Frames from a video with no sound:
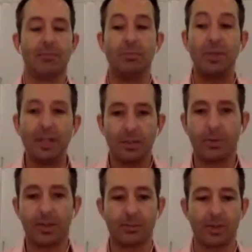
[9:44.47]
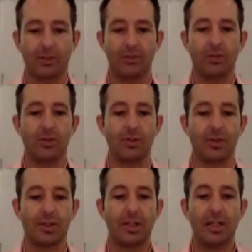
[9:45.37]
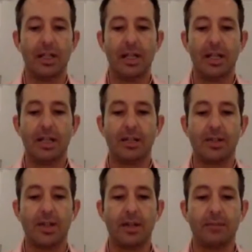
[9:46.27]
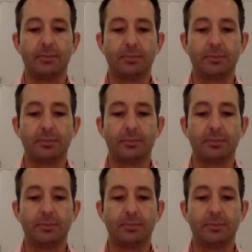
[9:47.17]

and being a pragmatic futurist is that